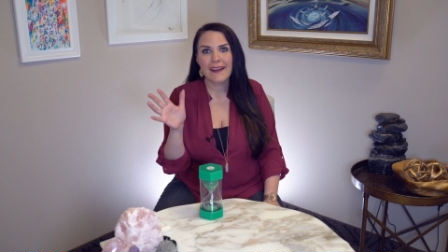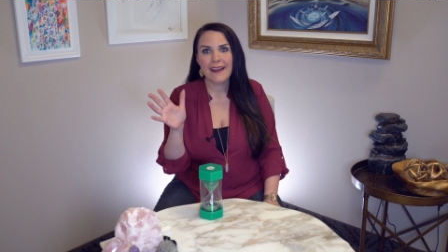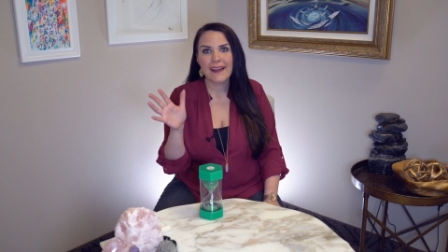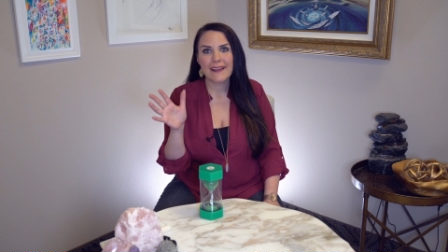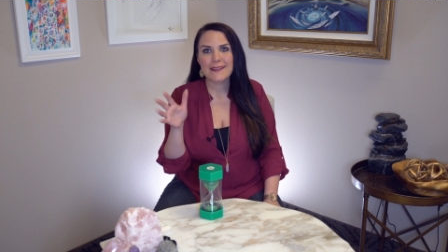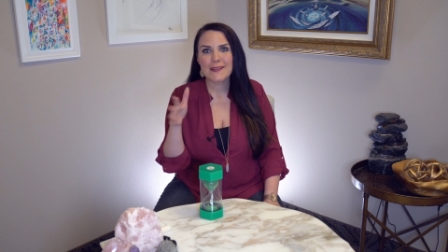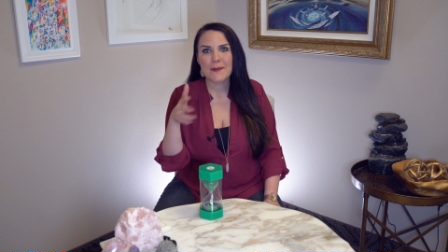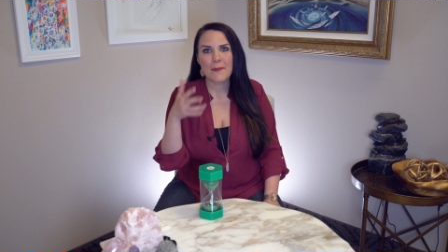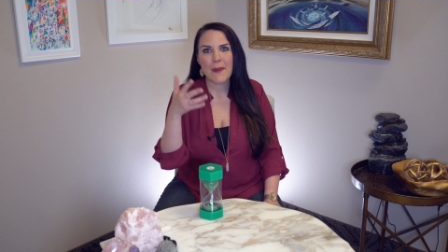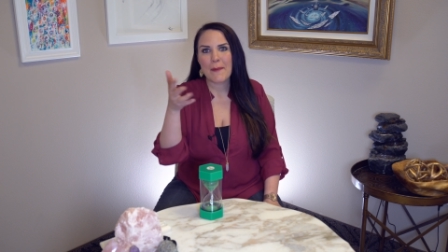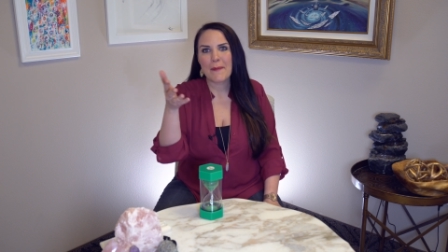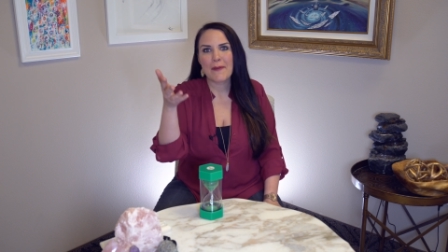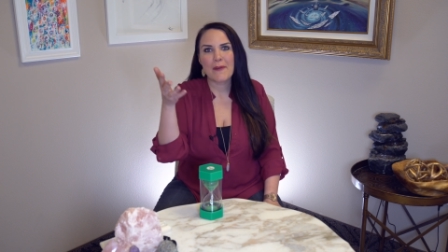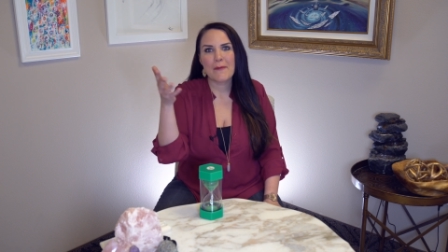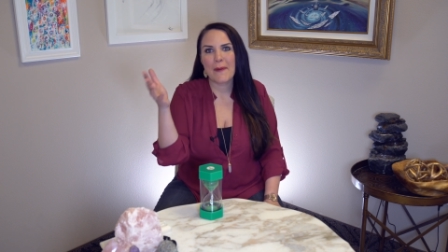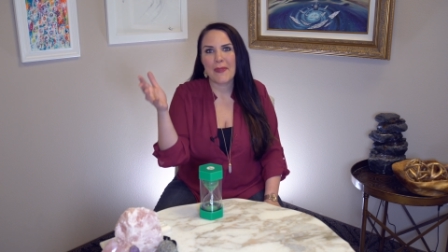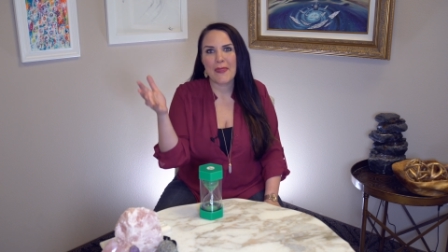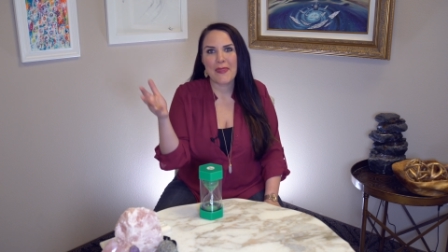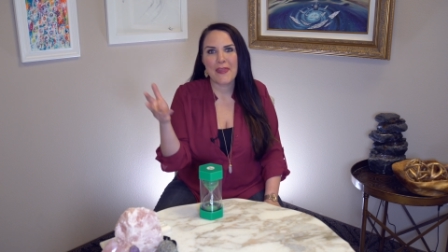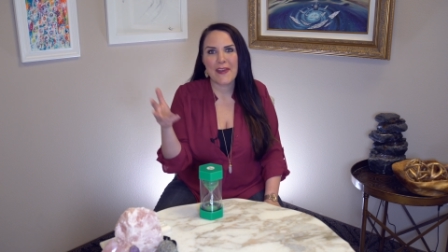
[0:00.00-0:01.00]
And so maybe you've
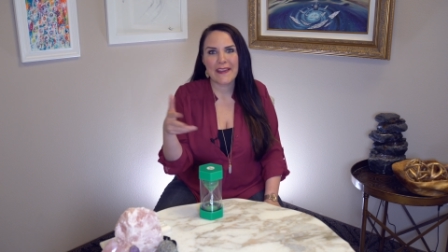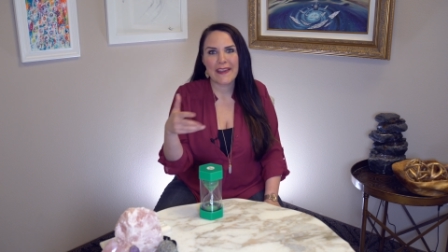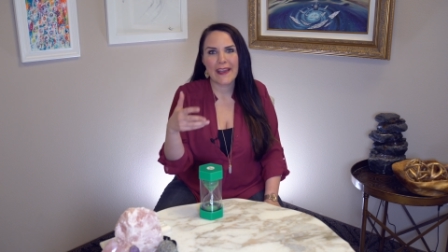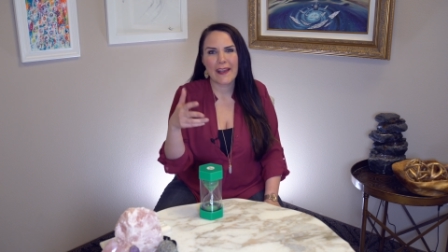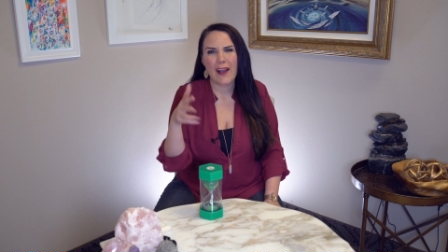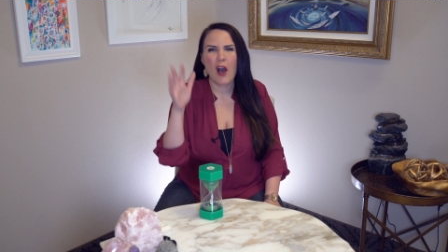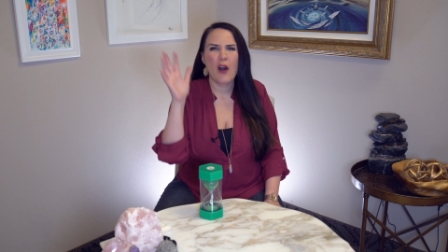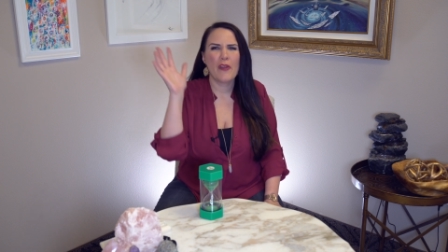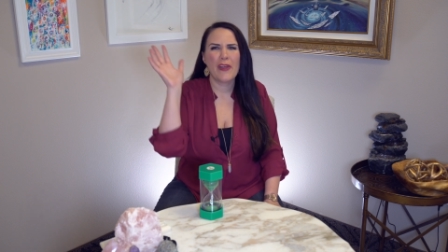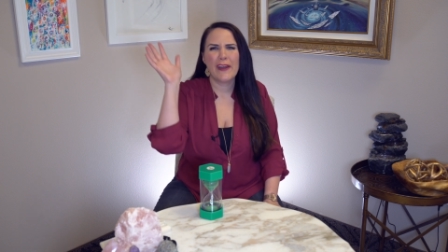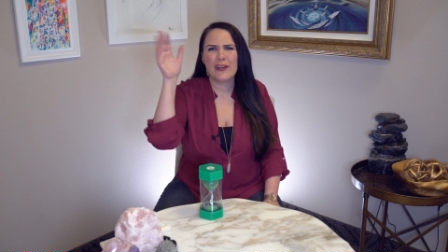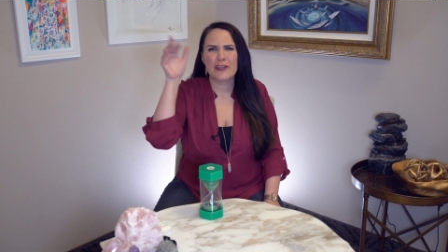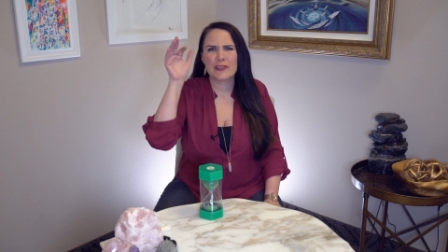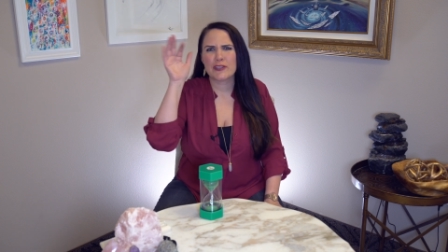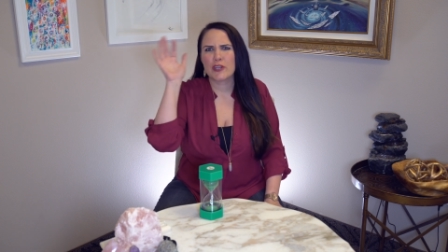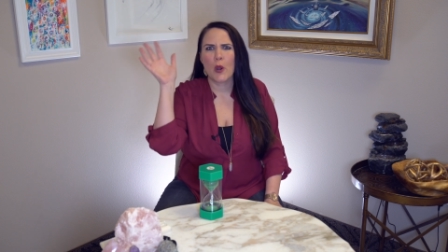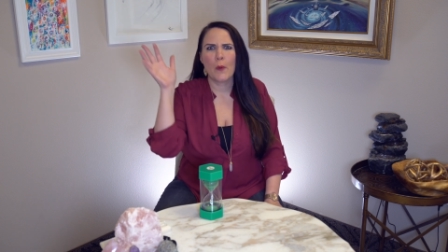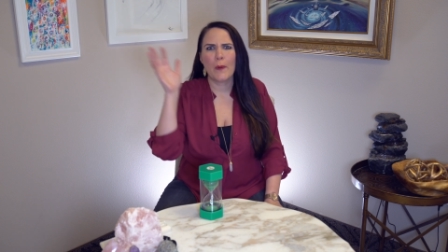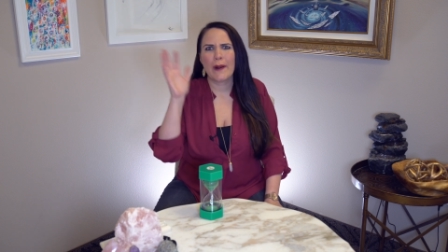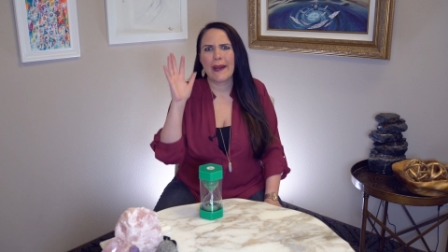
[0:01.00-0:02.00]
been thinking, "Oh, they just
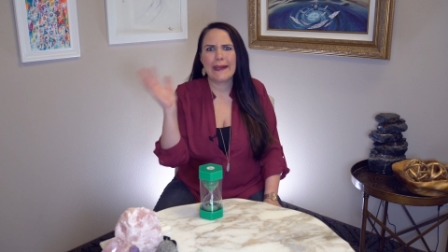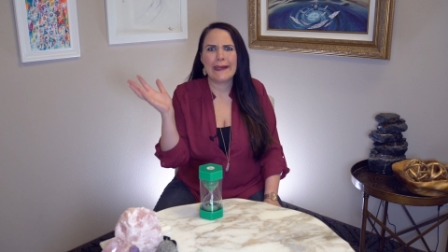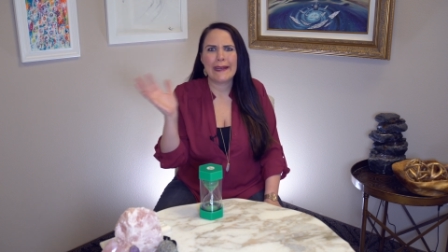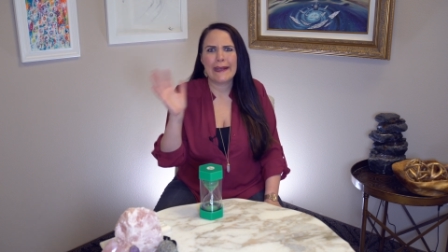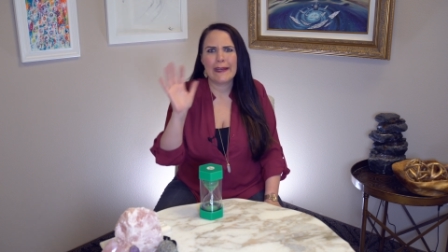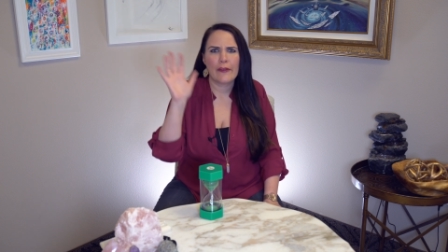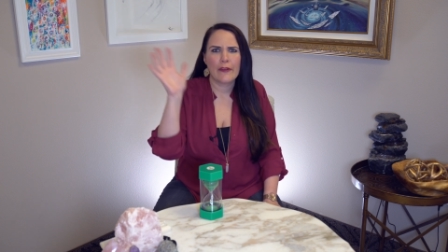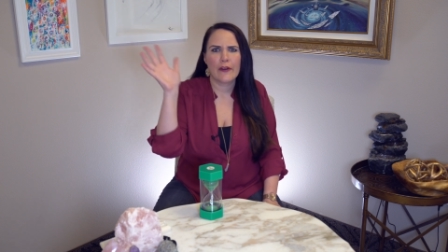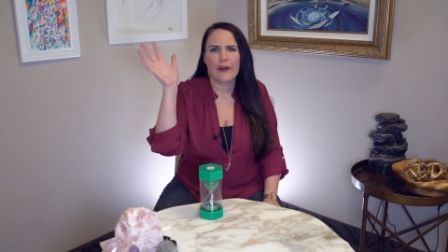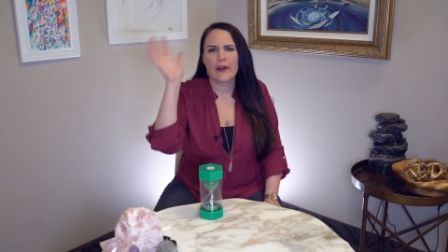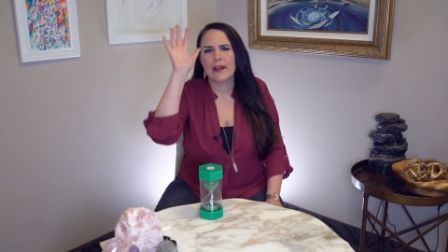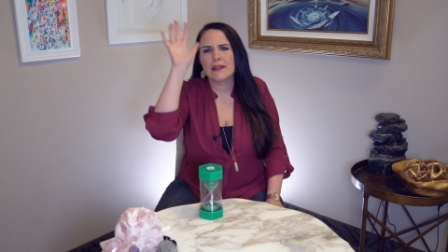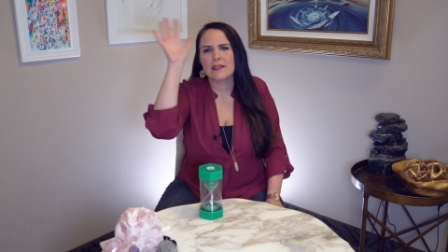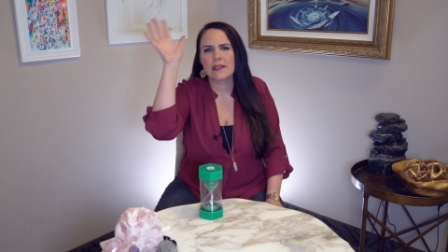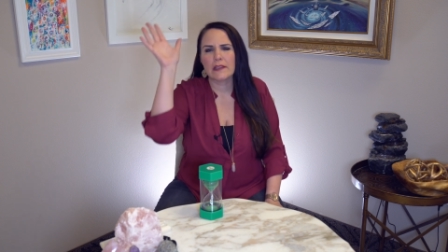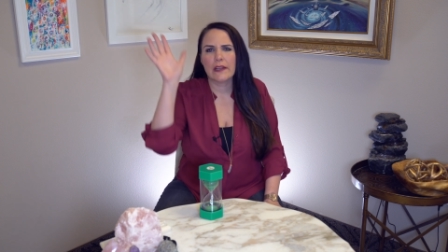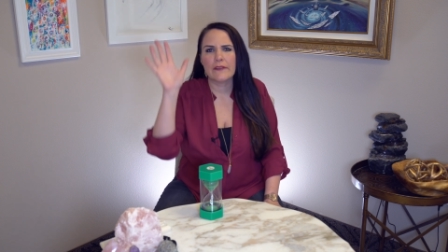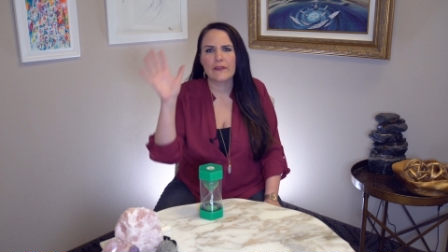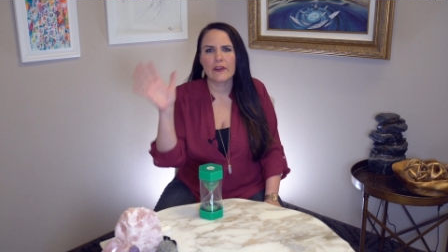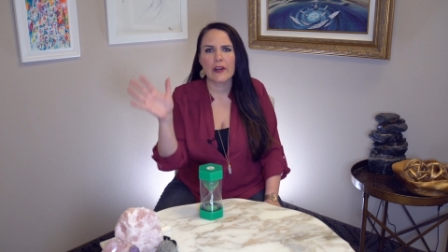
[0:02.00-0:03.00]
know what I need and they're going to
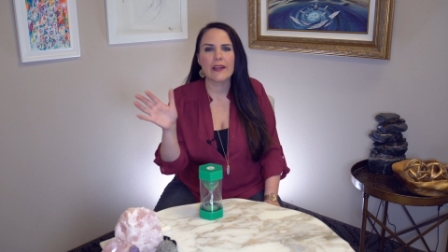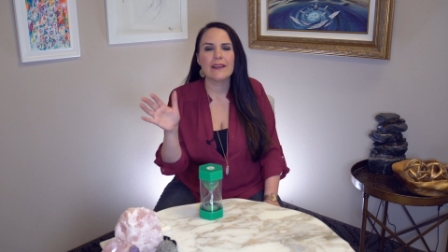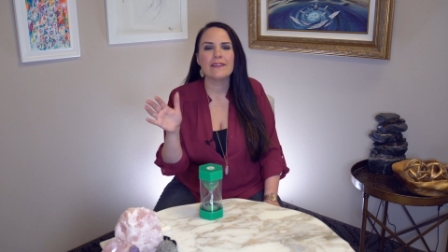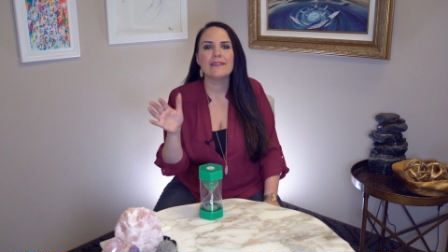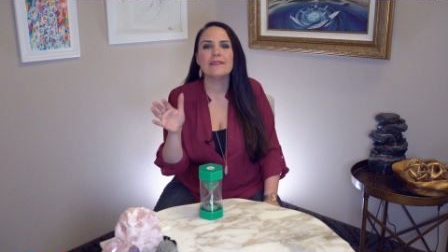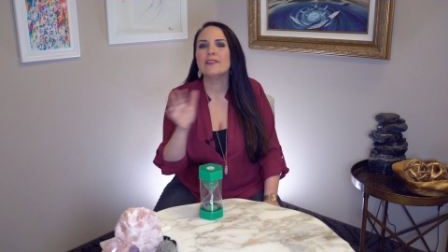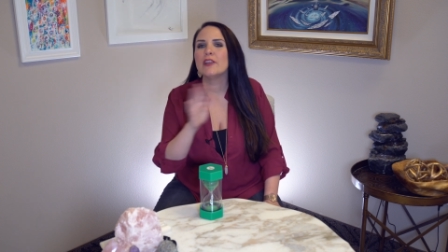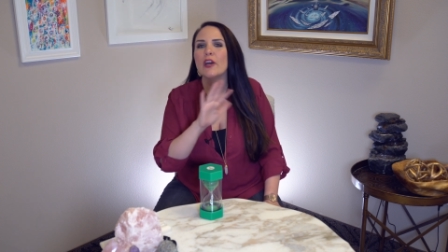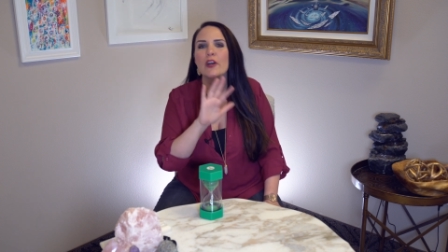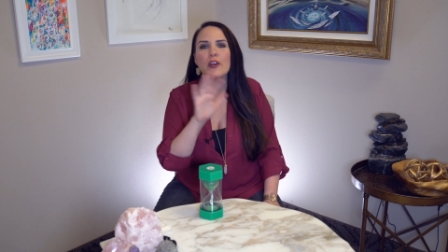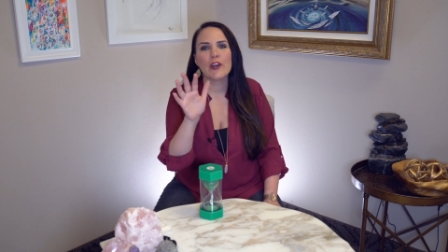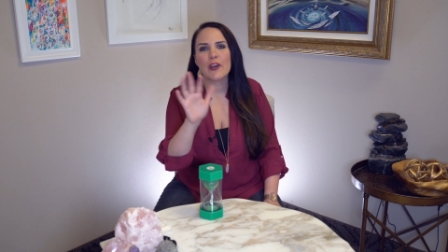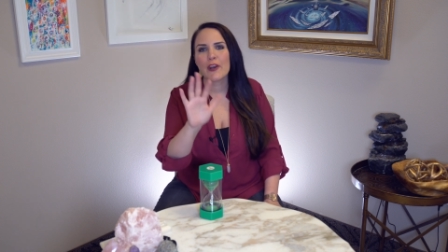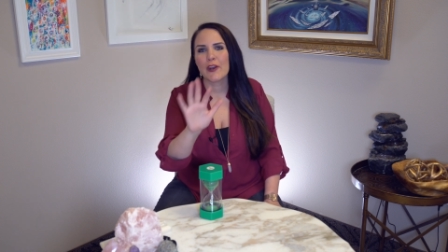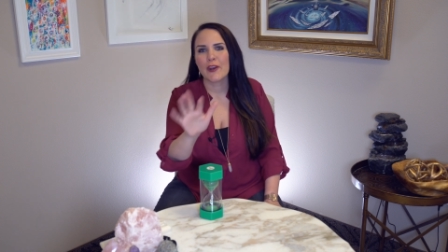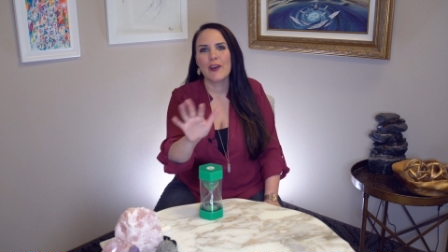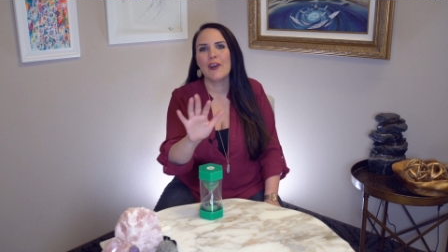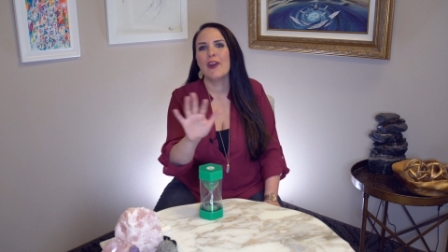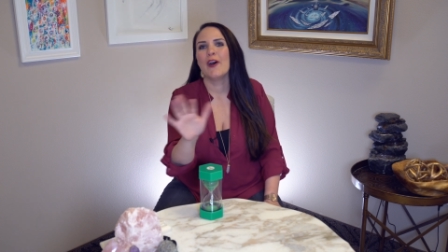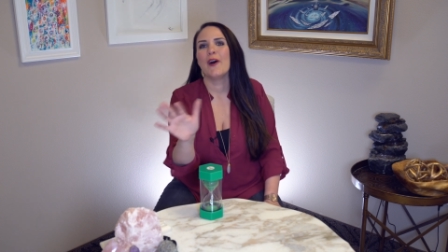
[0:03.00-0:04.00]
deliver it." No, no, no,
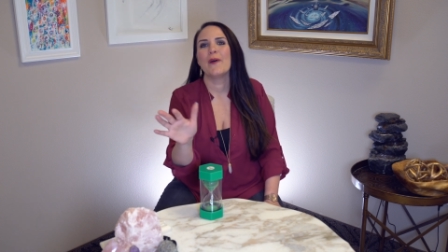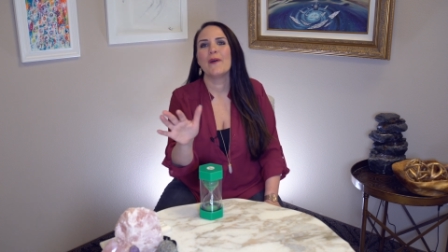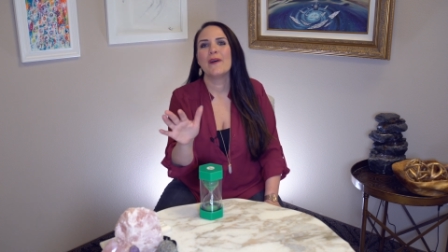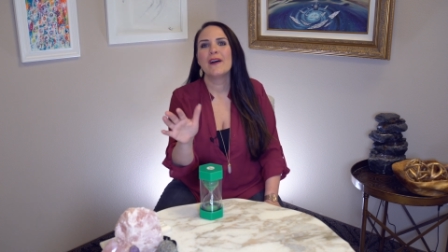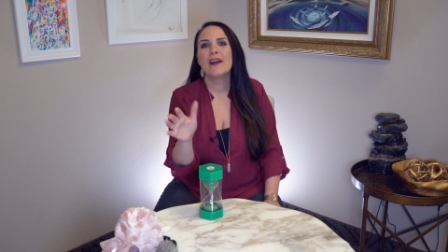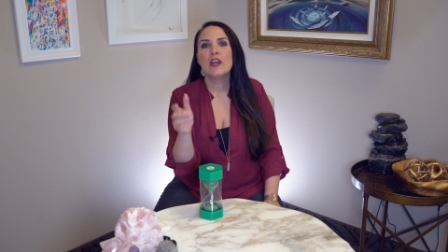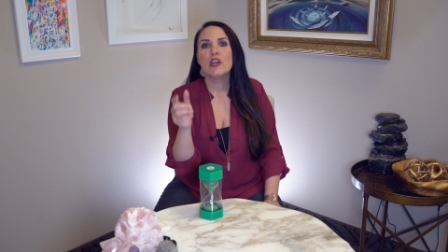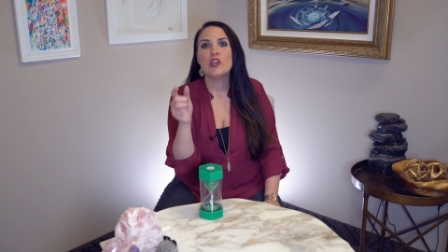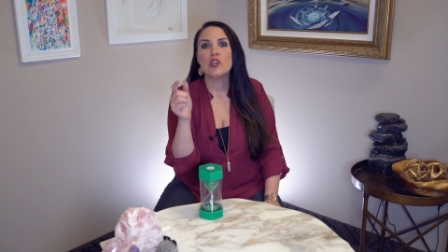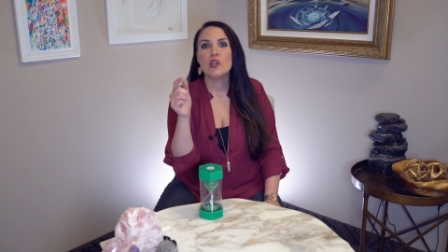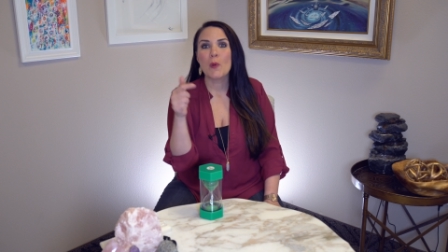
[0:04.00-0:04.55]
no, no.